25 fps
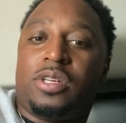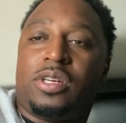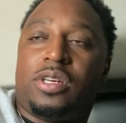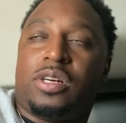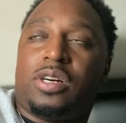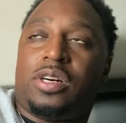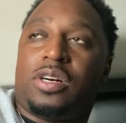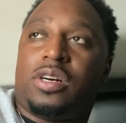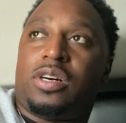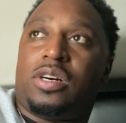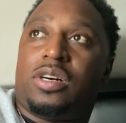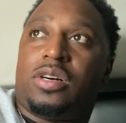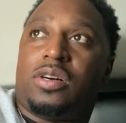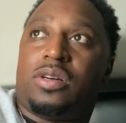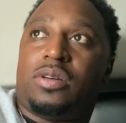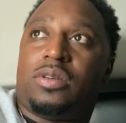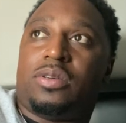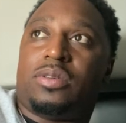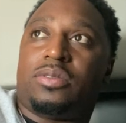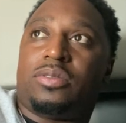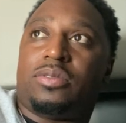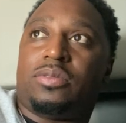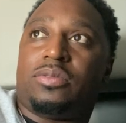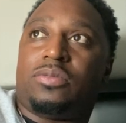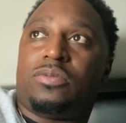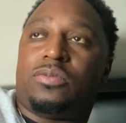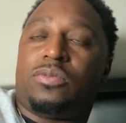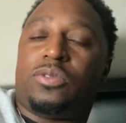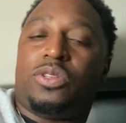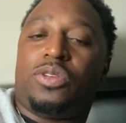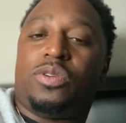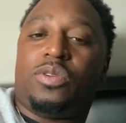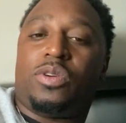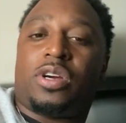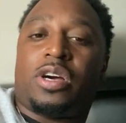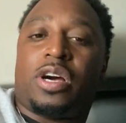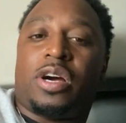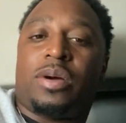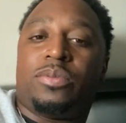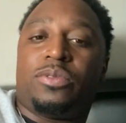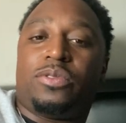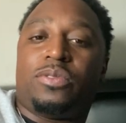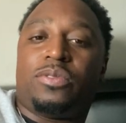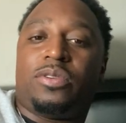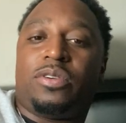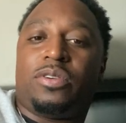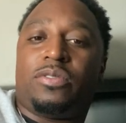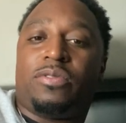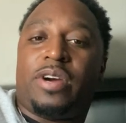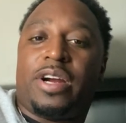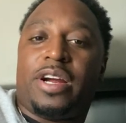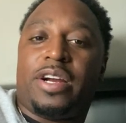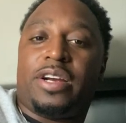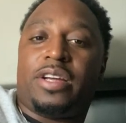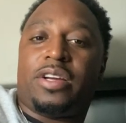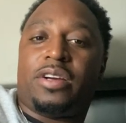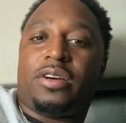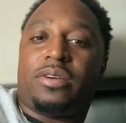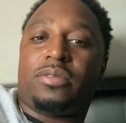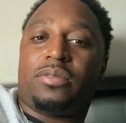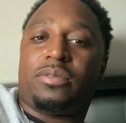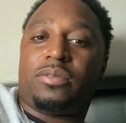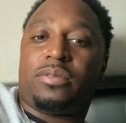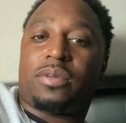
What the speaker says: when you come through Laredo,